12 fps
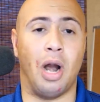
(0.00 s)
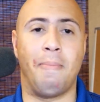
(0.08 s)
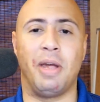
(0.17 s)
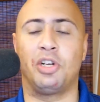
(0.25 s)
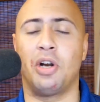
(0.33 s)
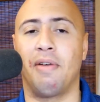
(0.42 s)
I
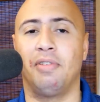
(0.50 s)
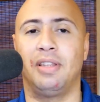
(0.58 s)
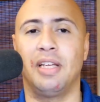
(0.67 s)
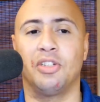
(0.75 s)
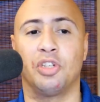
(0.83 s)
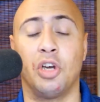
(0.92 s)
make sure
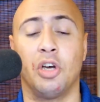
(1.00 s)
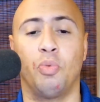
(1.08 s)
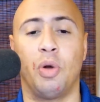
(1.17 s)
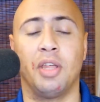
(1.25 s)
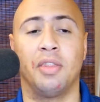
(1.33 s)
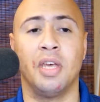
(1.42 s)
everything's good
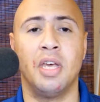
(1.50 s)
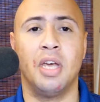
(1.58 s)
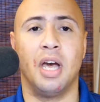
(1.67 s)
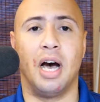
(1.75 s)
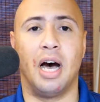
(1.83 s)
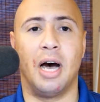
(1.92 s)
with
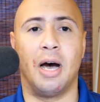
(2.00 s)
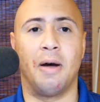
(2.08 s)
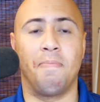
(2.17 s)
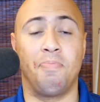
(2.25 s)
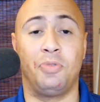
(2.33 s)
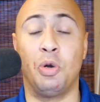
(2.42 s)

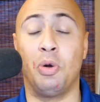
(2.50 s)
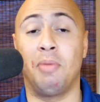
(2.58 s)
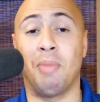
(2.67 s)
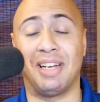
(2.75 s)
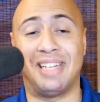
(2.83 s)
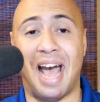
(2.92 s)
doing
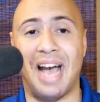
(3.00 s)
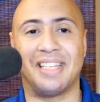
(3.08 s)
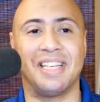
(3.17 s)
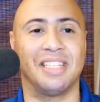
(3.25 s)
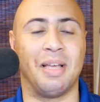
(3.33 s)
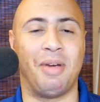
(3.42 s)
my
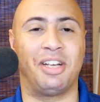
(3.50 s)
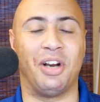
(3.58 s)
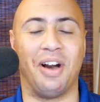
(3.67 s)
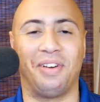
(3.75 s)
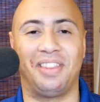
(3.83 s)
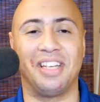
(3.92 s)
taxes. I make
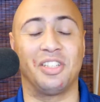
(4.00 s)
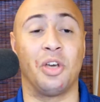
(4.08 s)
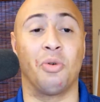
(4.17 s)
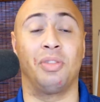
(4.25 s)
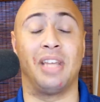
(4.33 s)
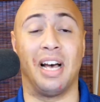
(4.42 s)
sure everything's
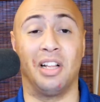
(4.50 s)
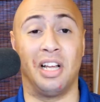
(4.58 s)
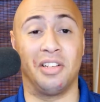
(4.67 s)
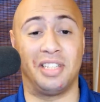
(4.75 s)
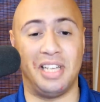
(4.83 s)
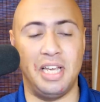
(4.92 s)
good with the
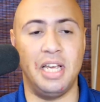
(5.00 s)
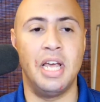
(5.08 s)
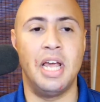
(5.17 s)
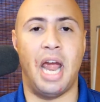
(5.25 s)
LLC.